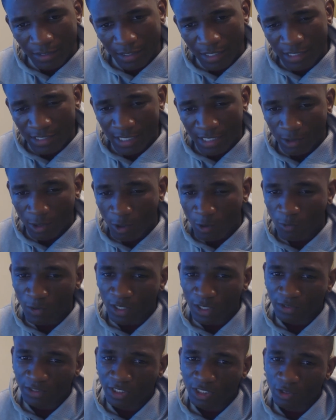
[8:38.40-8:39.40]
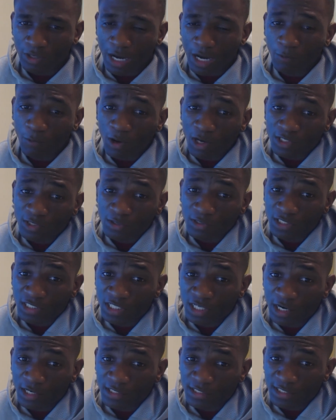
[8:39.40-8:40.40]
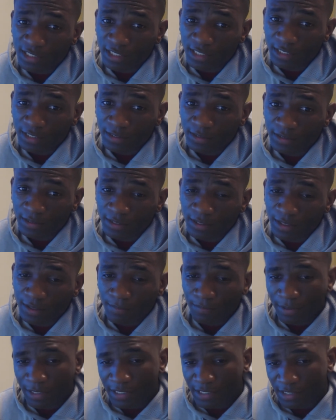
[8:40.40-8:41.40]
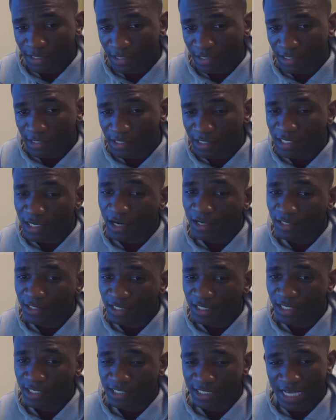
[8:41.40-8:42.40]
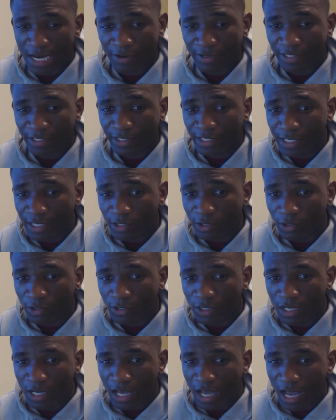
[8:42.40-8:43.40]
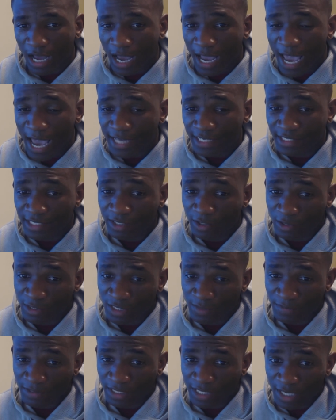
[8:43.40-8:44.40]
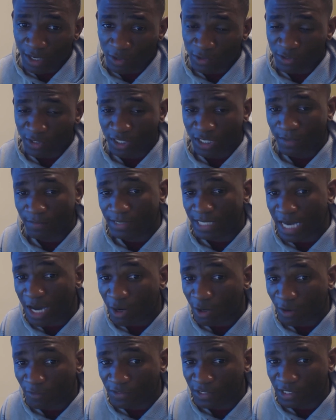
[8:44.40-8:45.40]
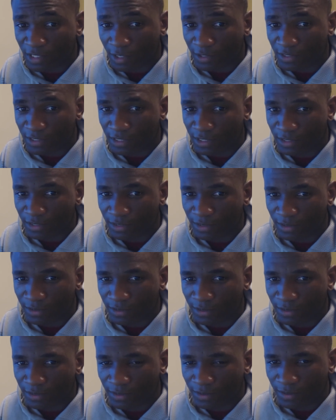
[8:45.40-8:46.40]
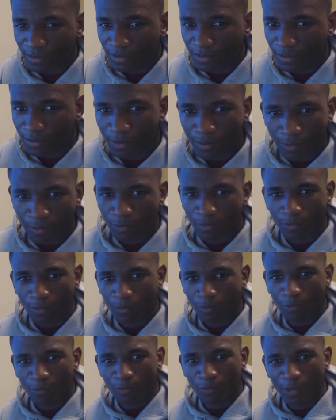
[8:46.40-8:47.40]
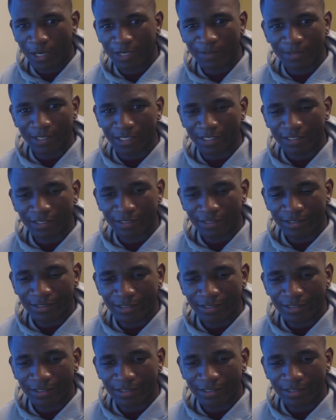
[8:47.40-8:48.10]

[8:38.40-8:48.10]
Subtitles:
He's like, oh, well, I was on TRT, but since TRT is now illegal, I had to get on something else to come down off TRT. Wait a minute.